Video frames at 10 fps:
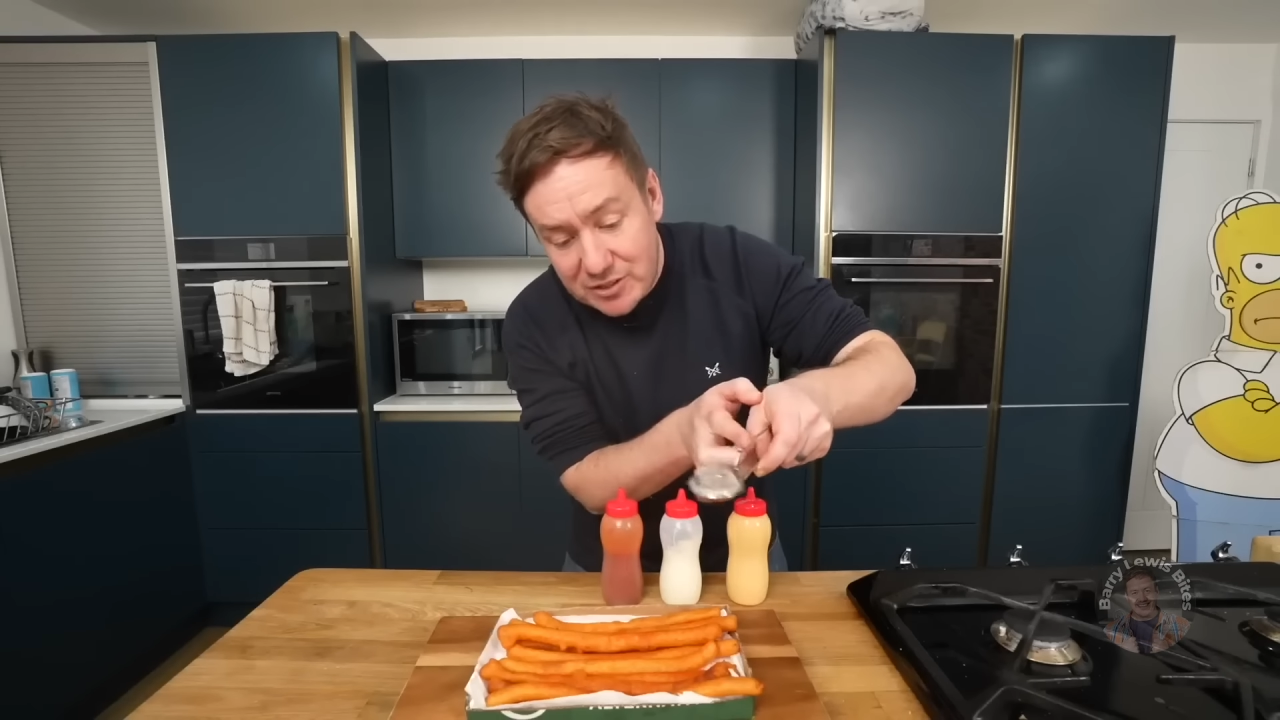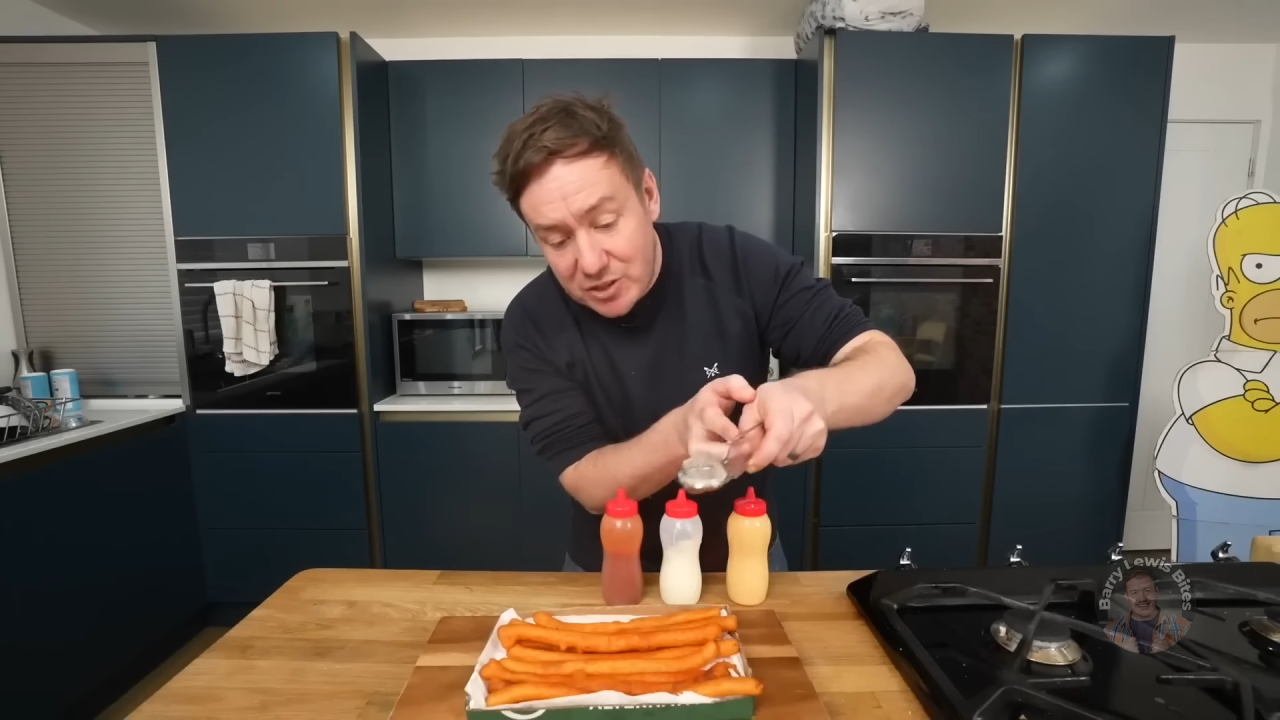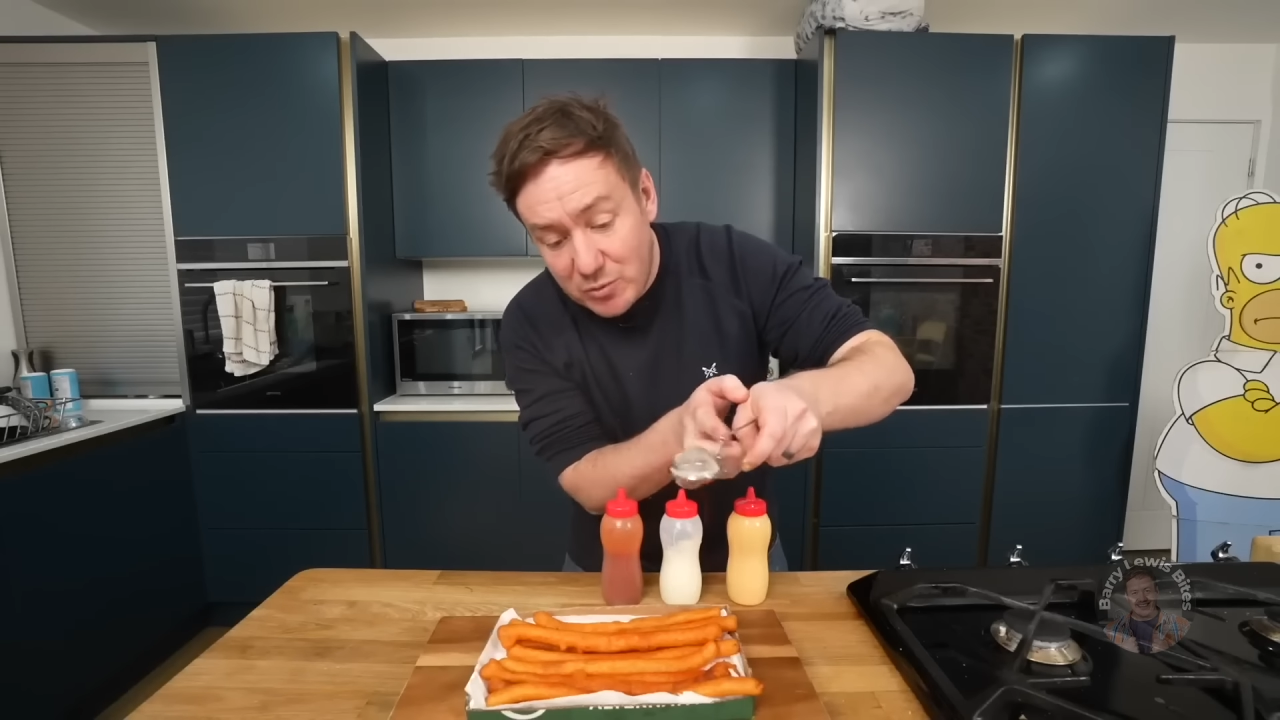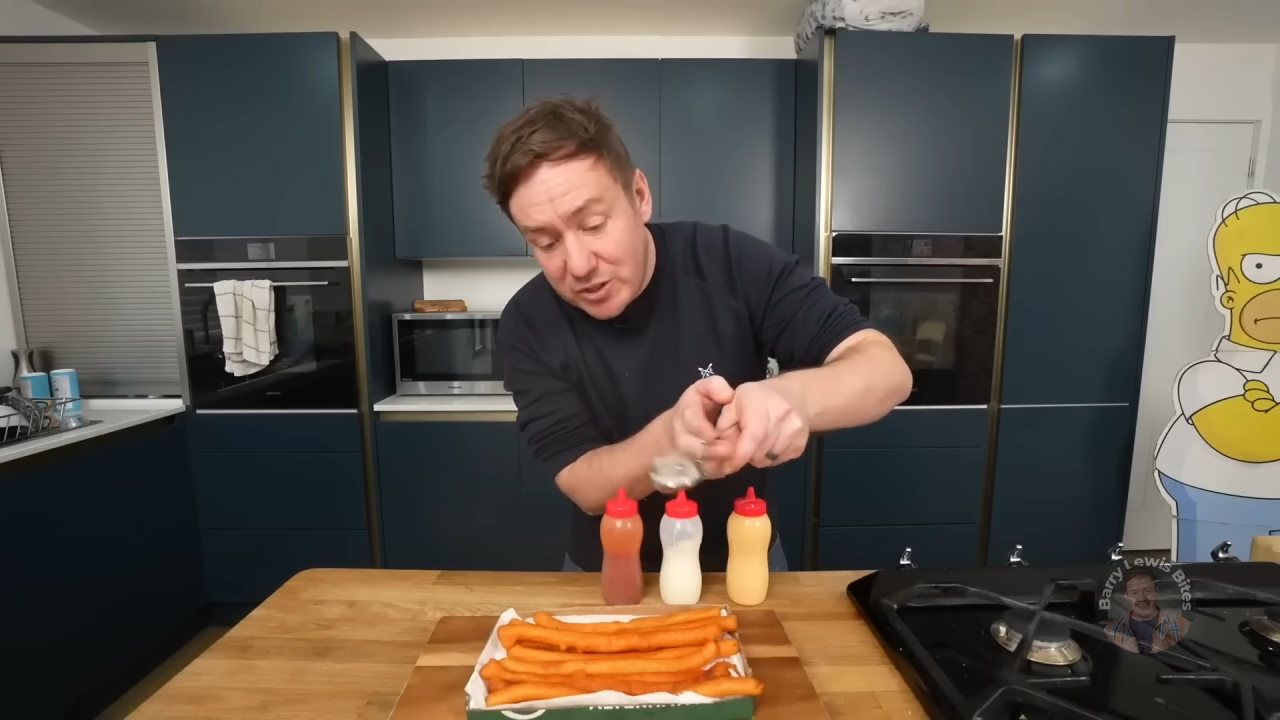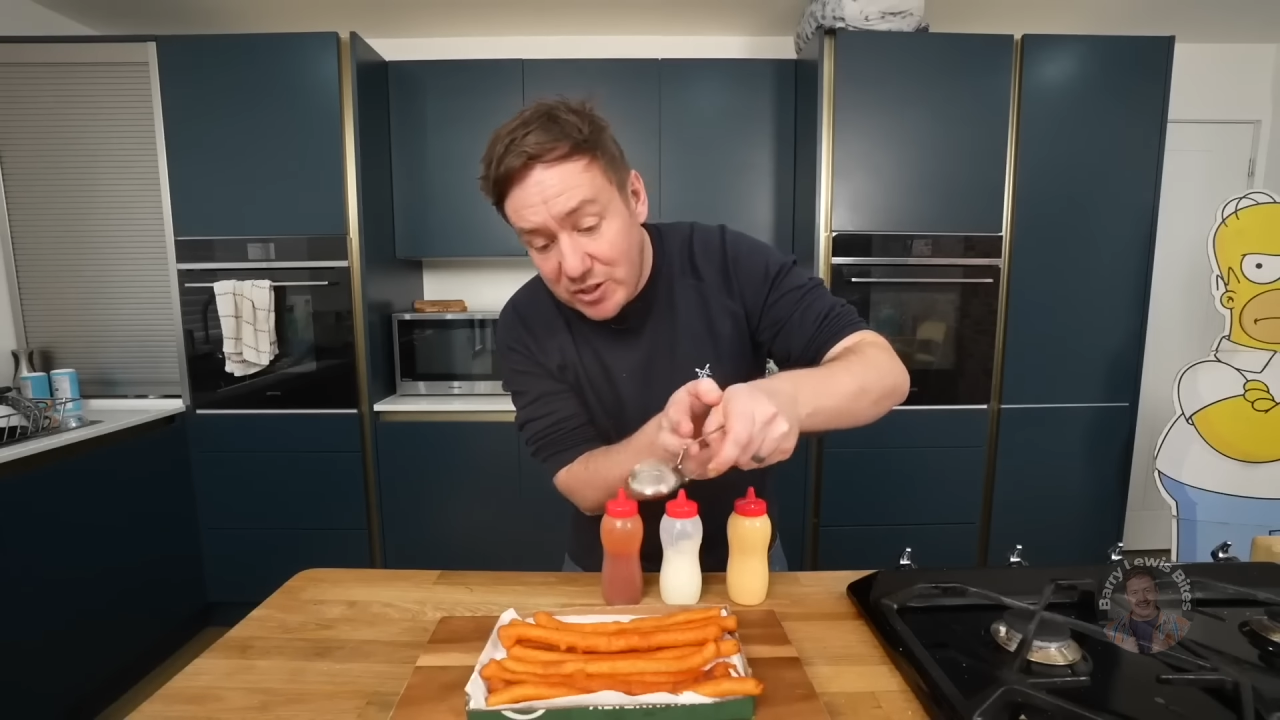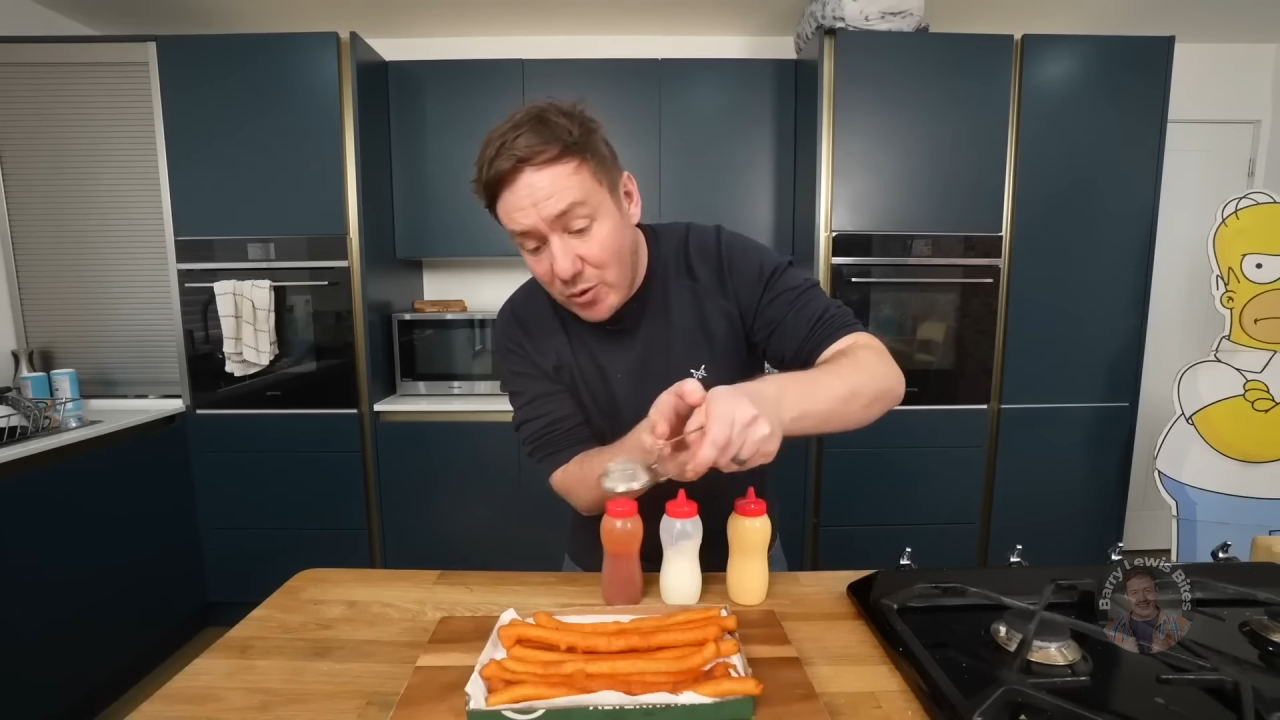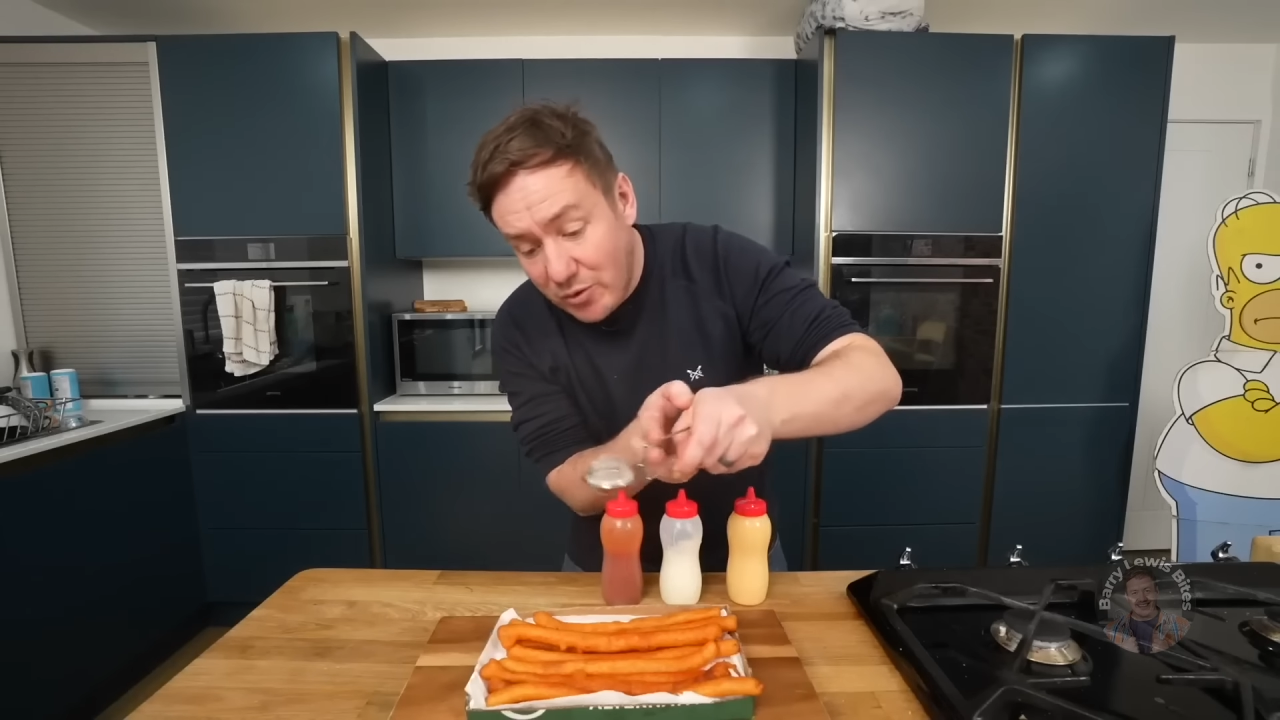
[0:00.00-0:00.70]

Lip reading: so do what you